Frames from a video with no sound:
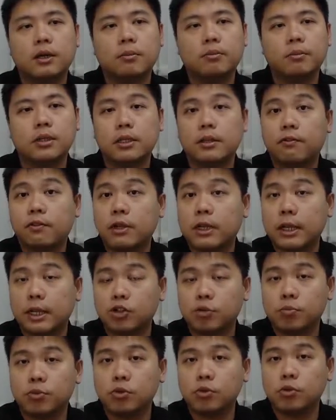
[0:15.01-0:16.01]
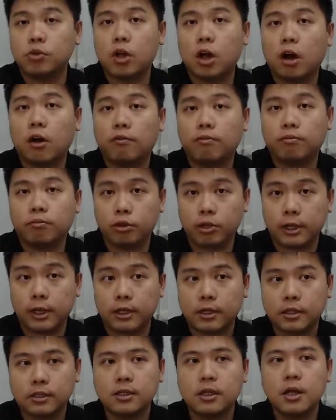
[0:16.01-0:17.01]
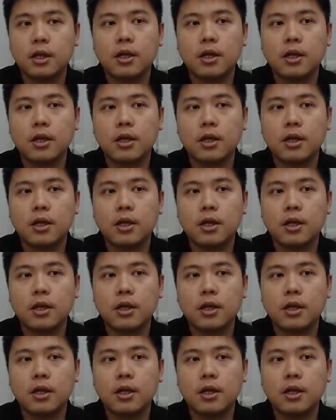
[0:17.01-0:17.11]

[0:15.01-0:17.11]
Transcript: the different attributes of products.